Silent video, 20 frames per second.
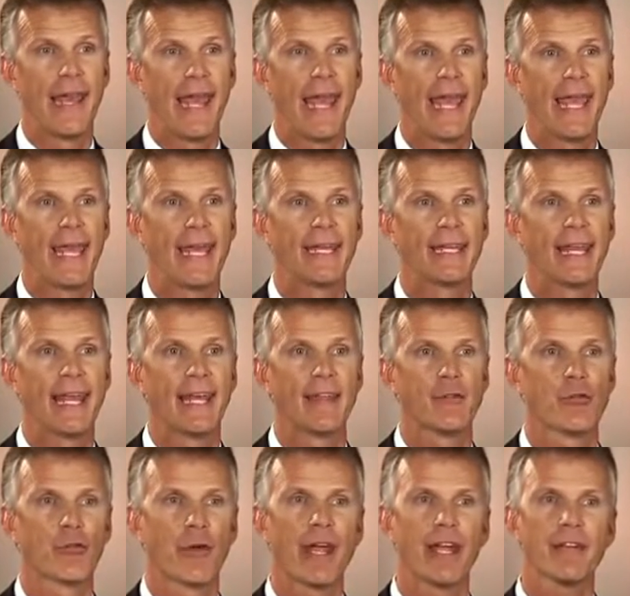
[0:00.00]
And the
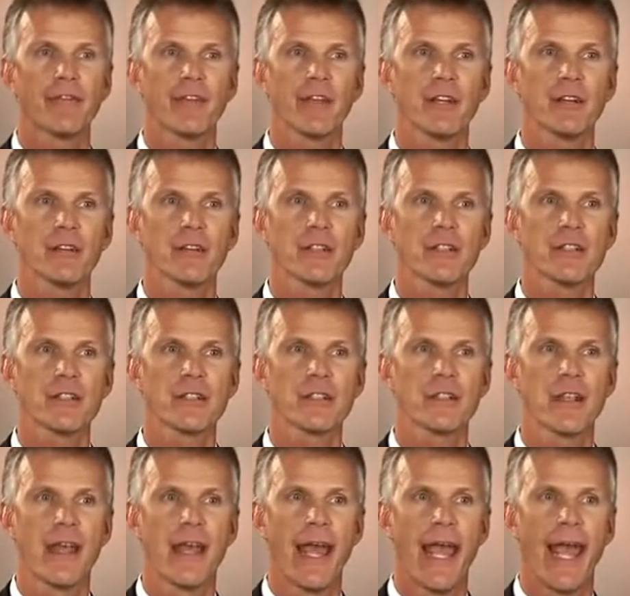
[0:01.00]
rate of illness
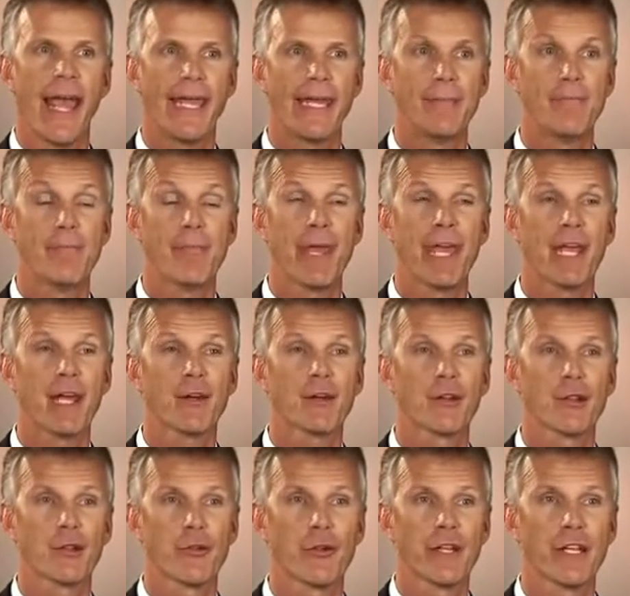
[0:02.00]
and impaired
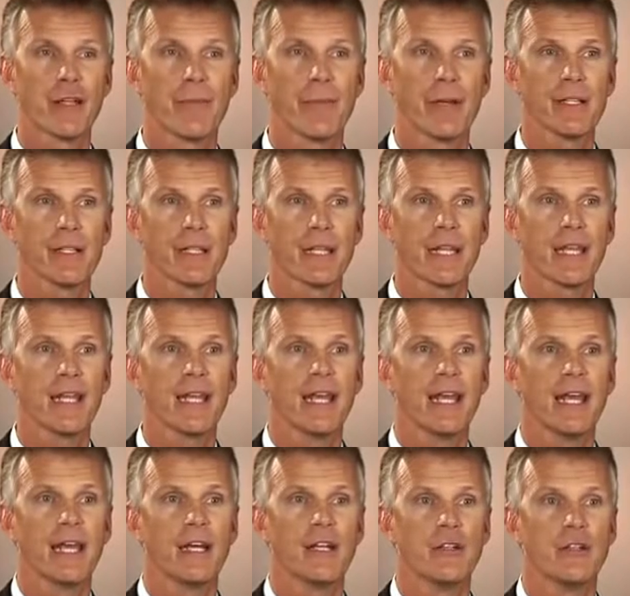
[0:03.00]
learning ability
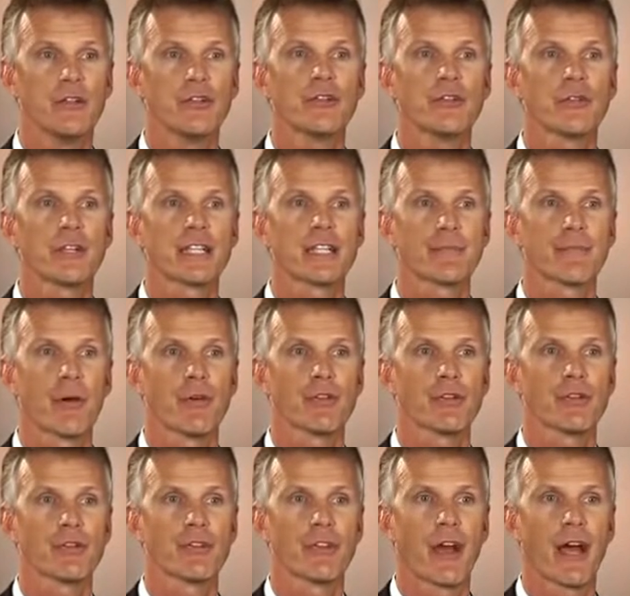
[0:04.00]
due to
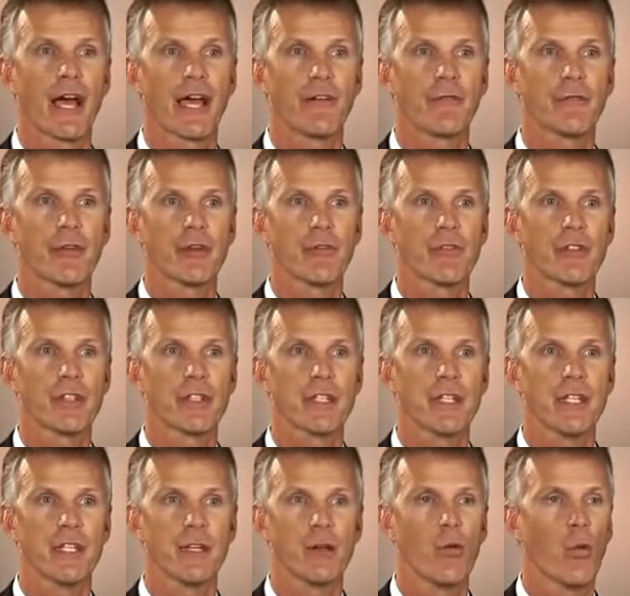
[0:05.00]
exposure to
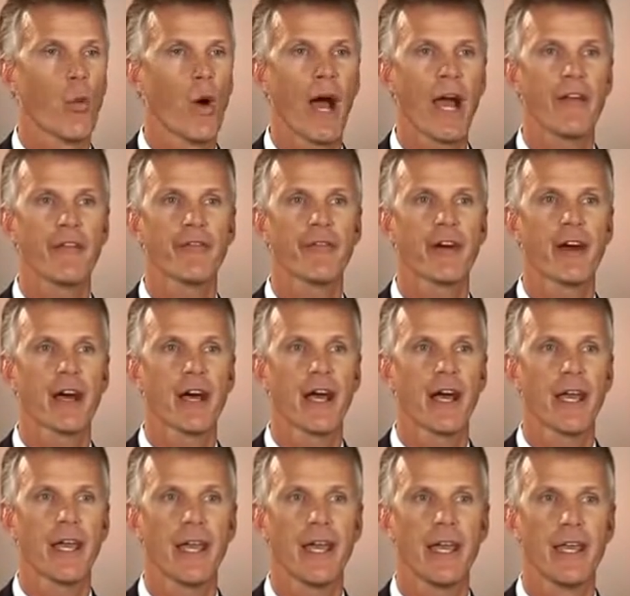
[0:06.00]
high-frequency Wi-Fi
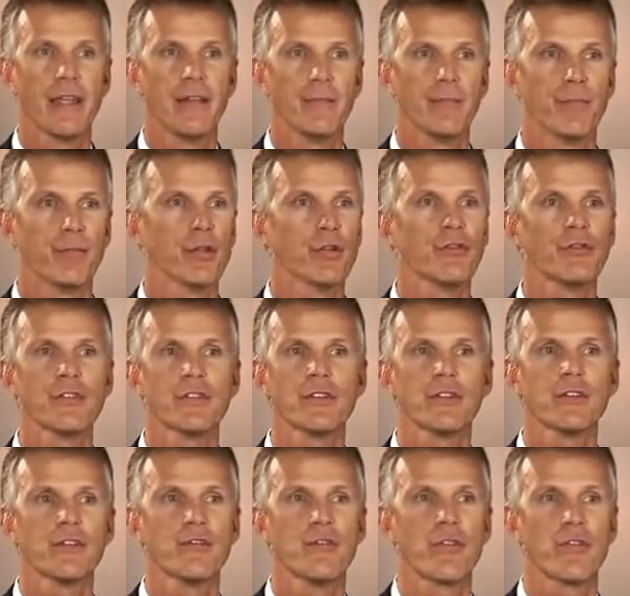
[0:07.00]
and
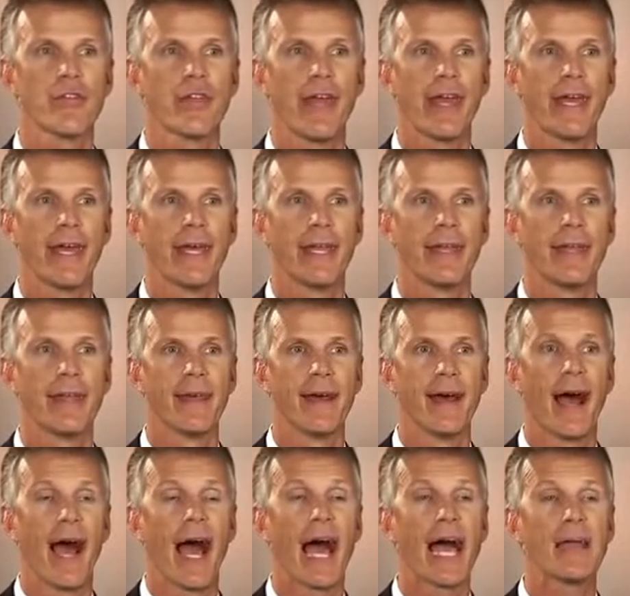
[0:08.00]
Bluetooth and
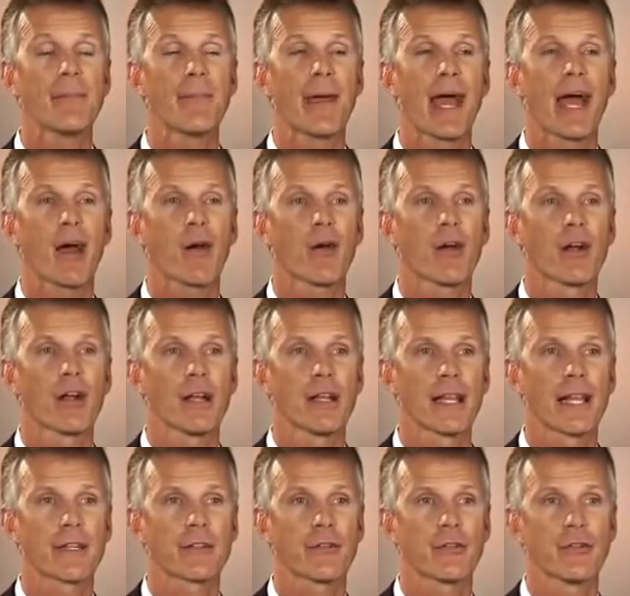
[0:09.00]
high-power
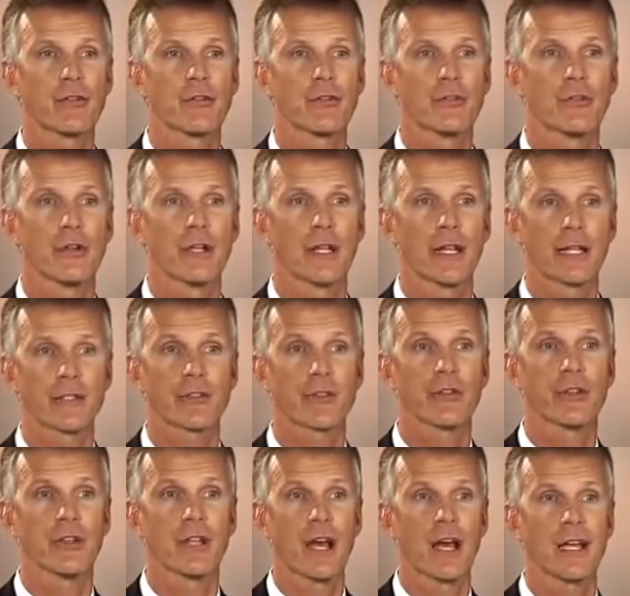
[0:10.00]

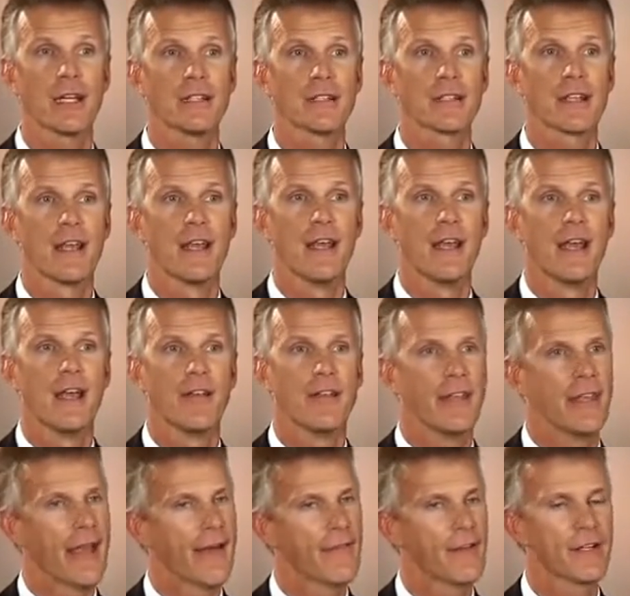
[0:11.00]
electrical lines,
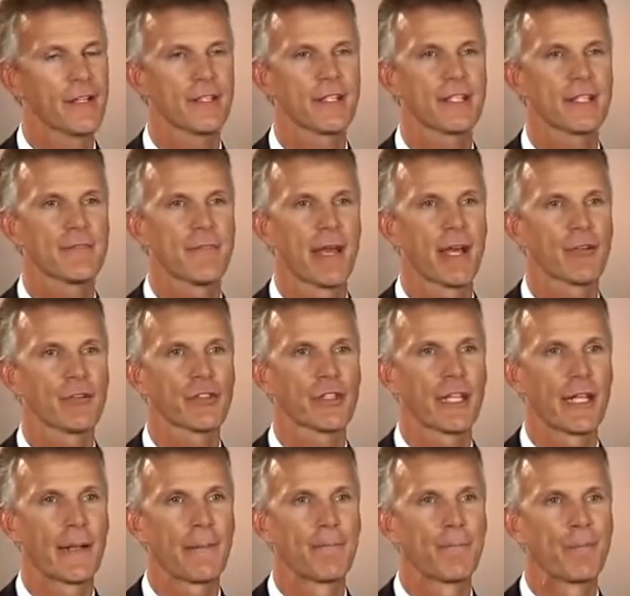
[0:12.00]
the evidence is
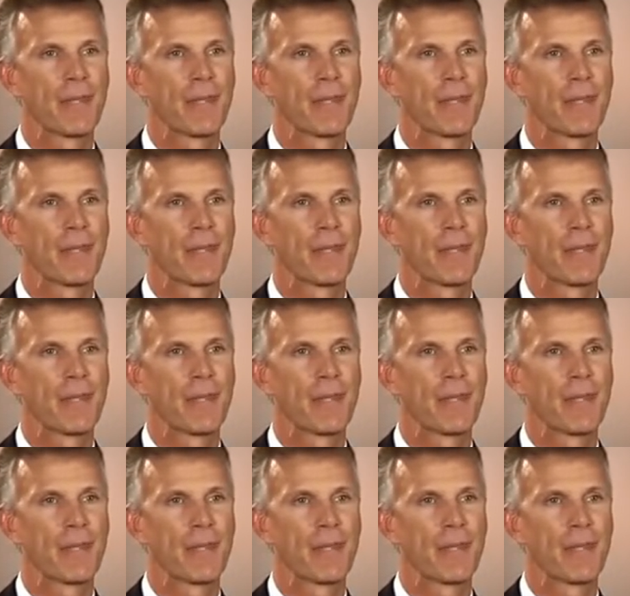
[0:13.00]
mounting.